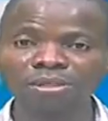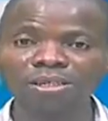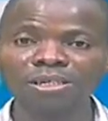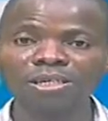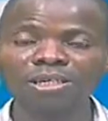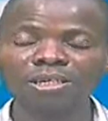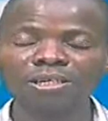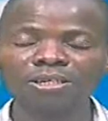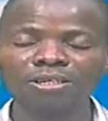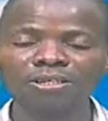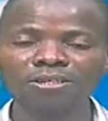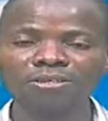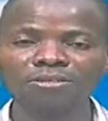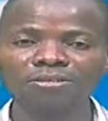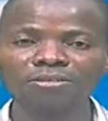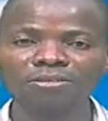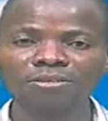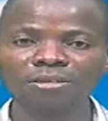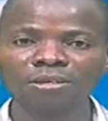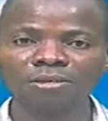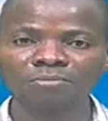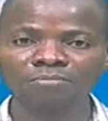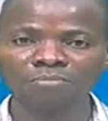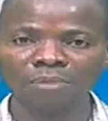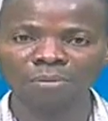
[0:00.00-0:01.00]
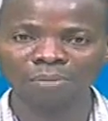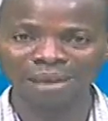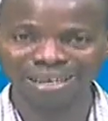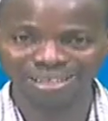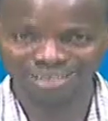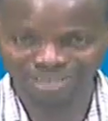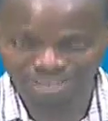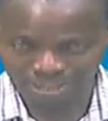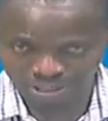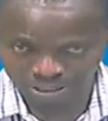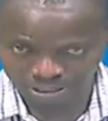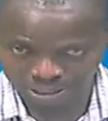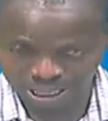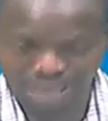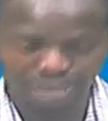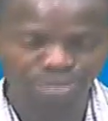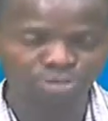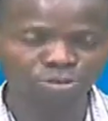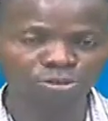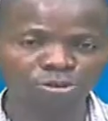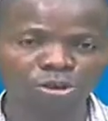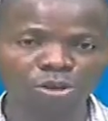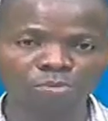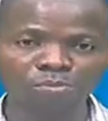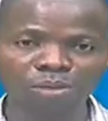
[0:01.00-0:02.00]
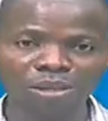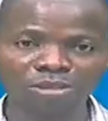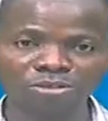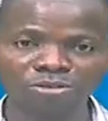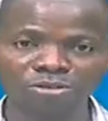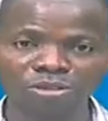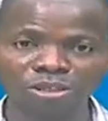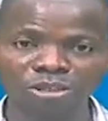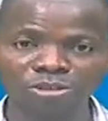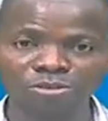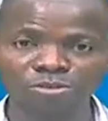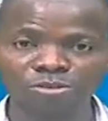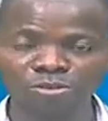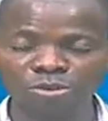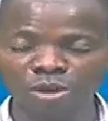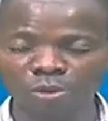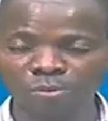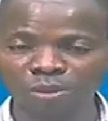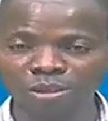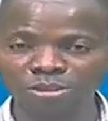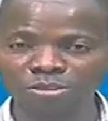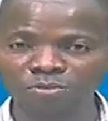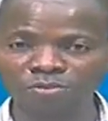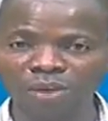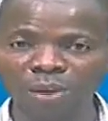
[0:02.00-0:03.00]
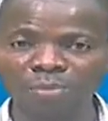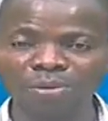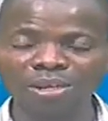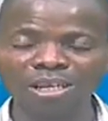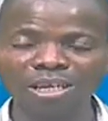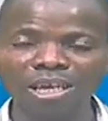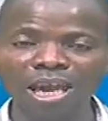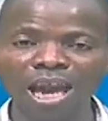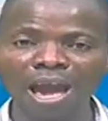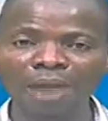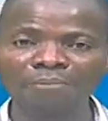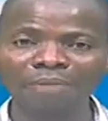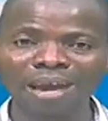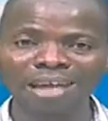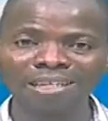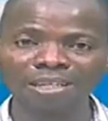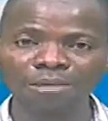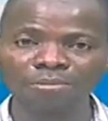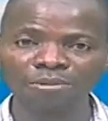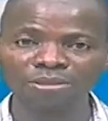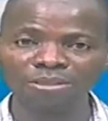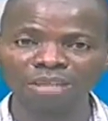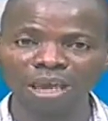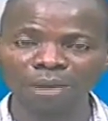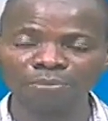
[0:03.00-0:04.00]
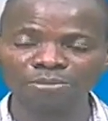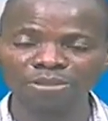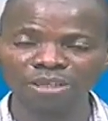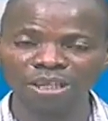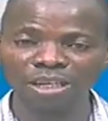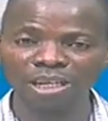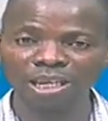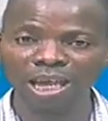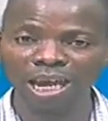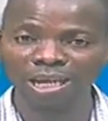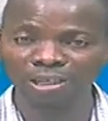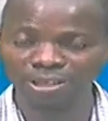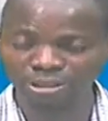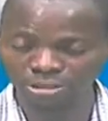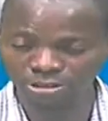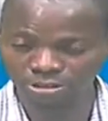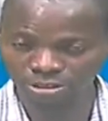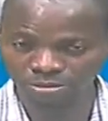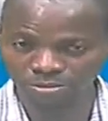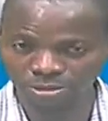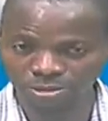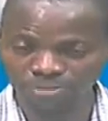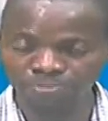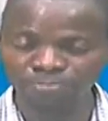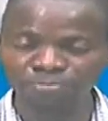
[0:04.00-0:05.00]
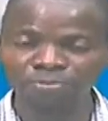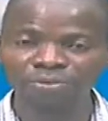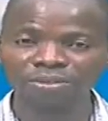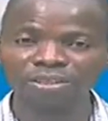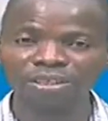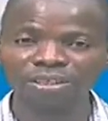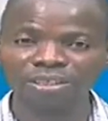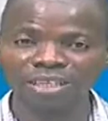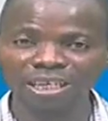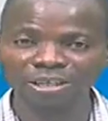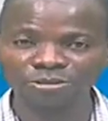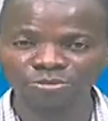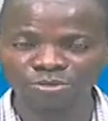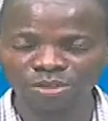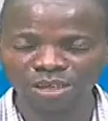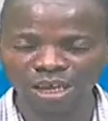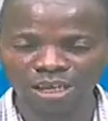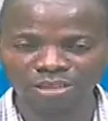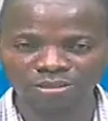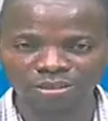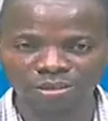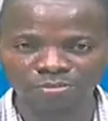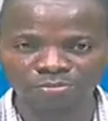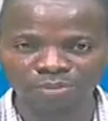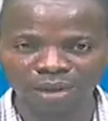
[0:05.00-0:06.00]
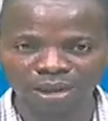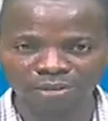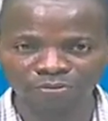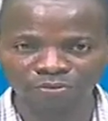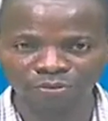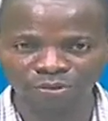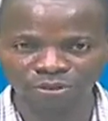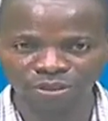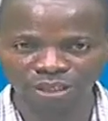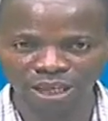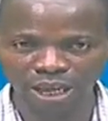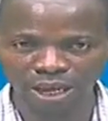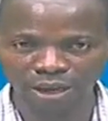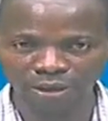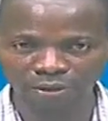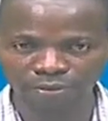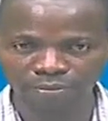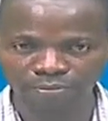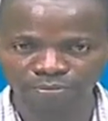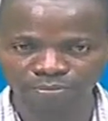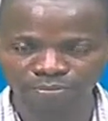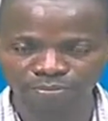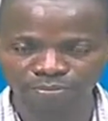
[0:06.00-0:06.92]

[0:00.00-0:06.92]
me is Mama D. Thank you. God bless you. Very good. God bless your family. I'm Adebisi Abijali Aderotimi. Till next week, I say bye for now.